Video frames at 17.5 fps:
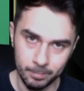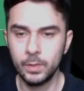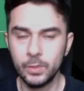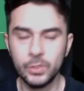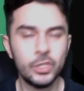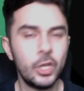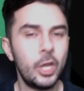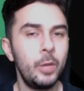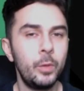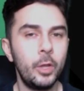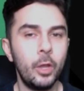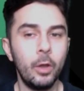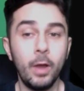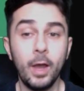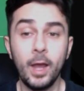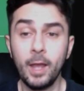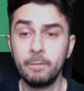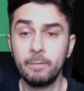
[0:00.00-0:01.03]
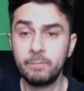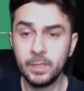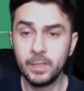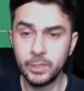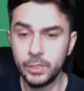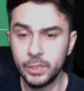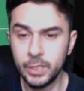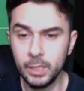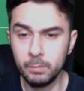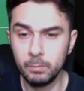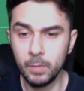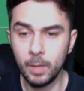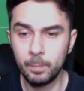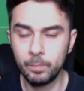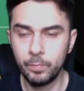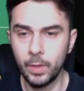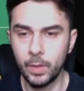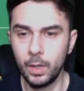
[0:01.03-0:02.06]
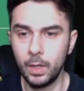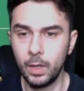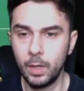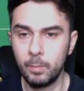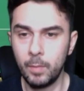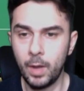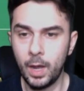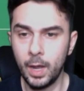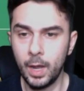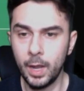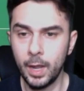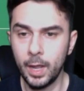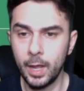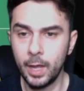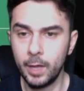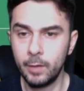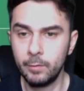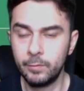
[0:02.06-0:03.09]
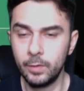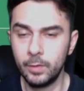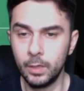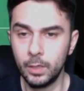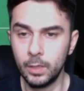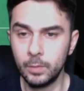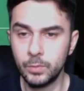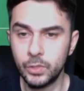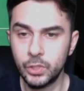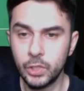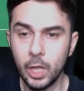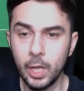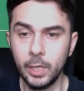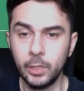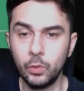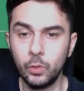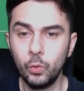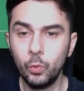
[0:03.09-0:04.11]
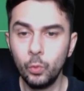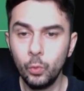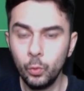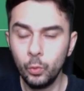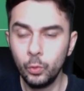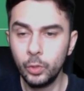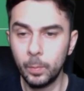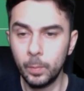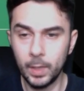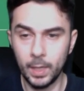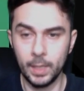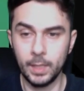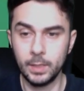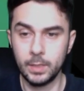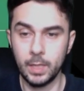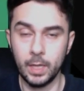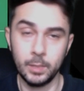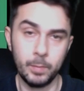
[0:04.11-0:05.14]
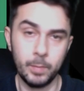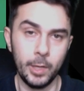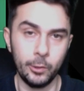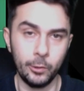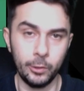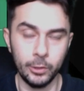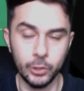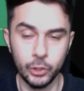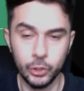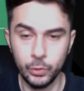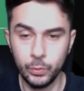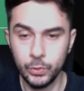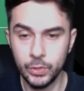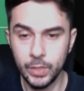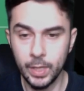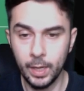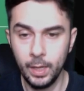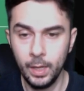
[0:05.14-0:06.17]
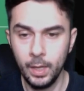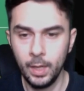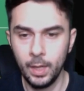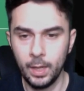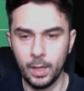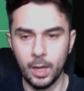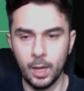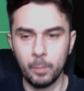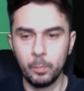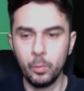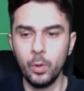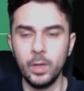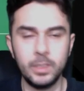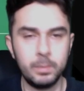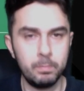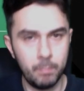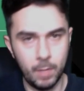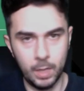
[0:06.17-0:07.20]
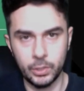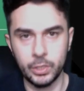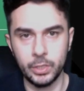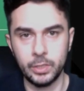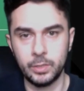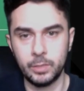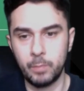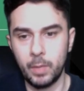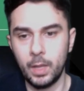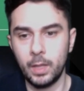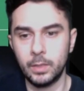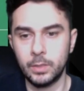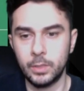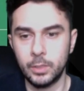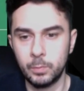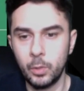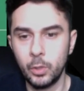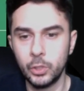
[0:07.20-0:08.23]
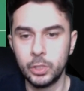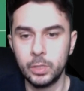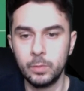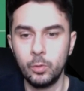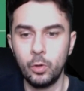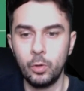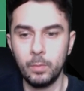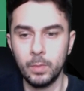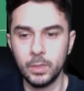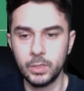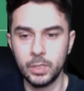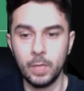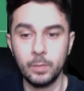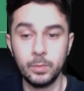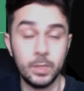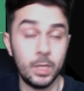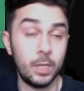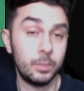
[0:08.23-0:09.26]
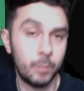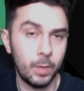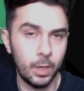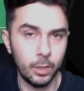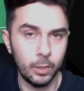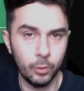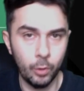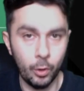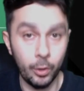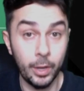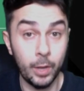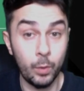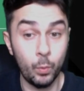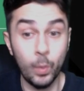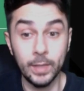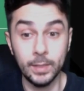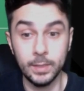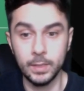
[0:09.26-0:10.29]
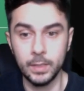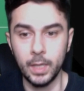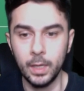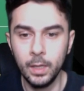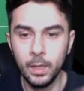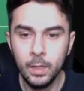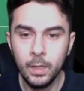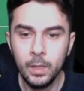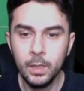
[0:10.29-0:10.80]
So here we go. I have fixed the team up. I have started all the players that is playing on a Tuesday, and I put as much as players as possible on my subs that is playing on a Wednesday.